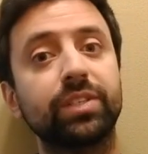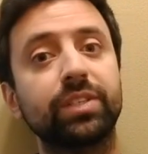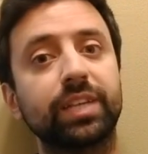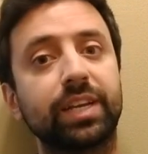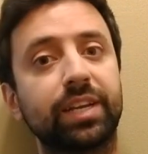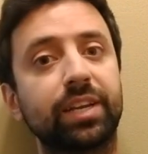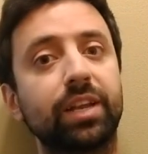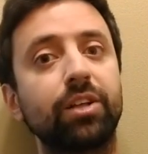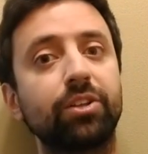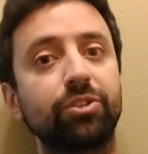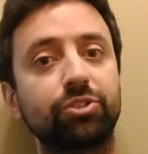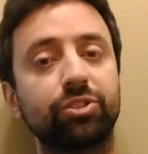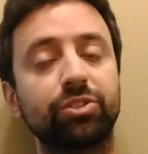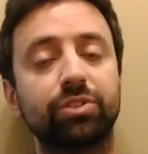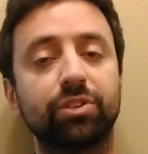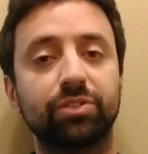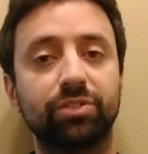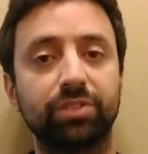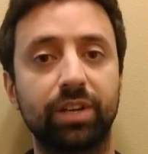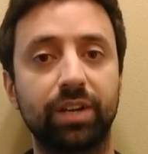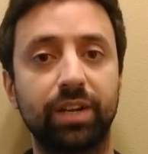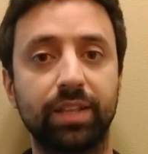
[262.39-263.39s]
and
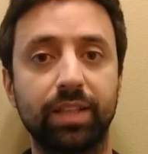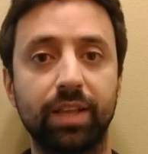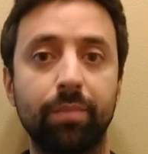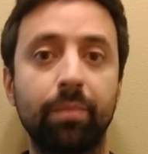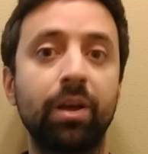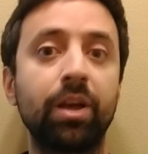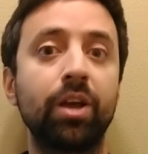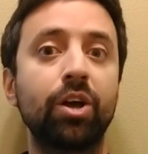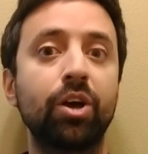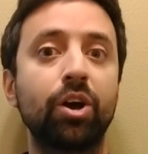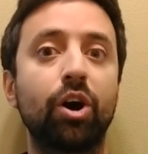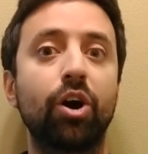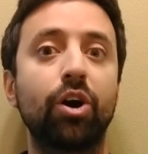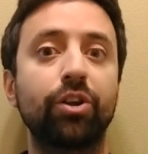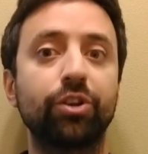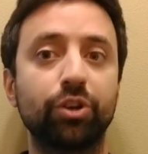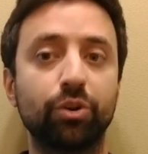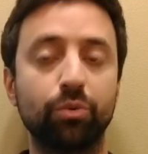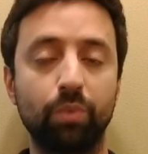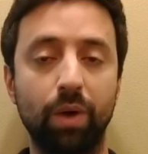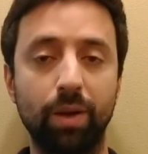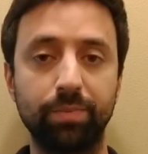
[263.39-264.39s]
technologies are setting them
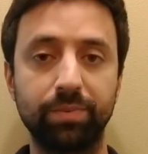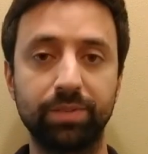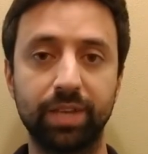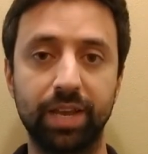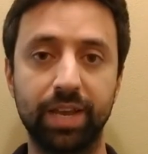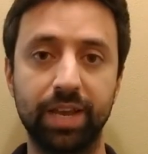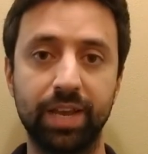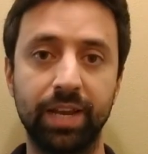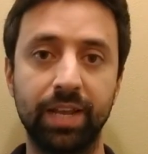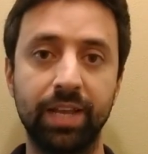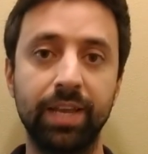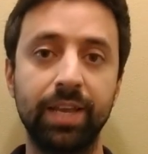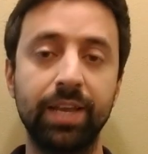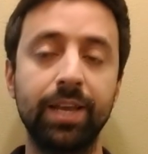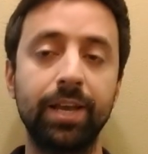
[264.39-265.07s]
on your website.